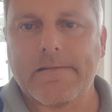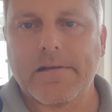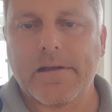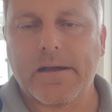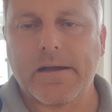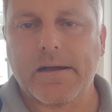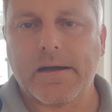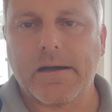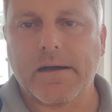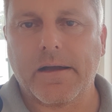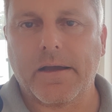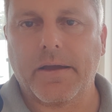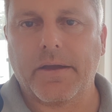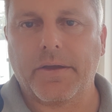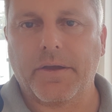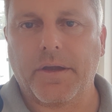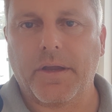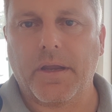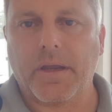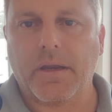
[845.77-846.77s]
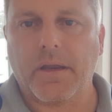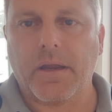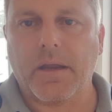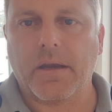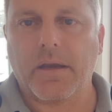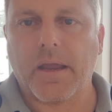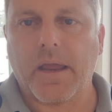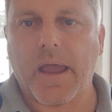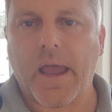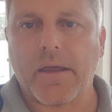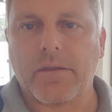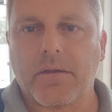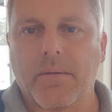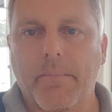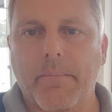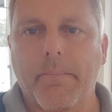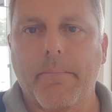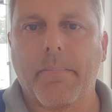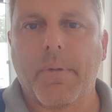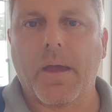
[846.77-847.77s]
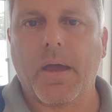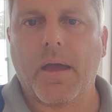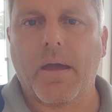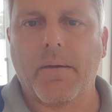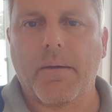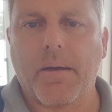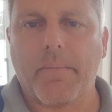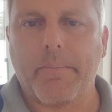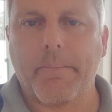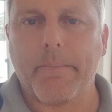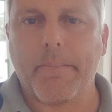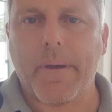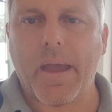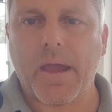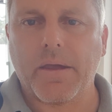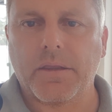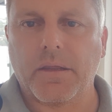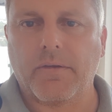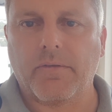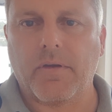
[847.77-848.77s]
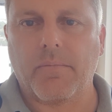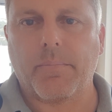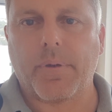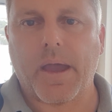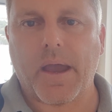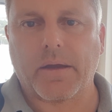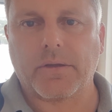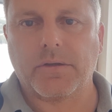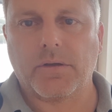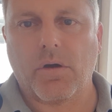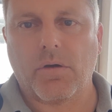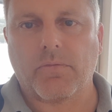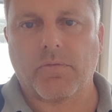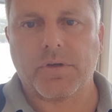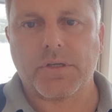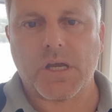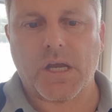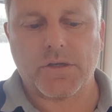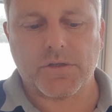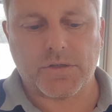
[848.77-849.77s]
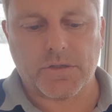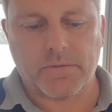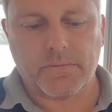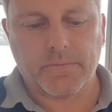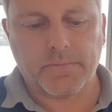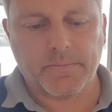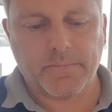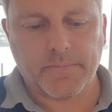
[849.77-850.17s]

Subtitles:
it has a massive impact on retention.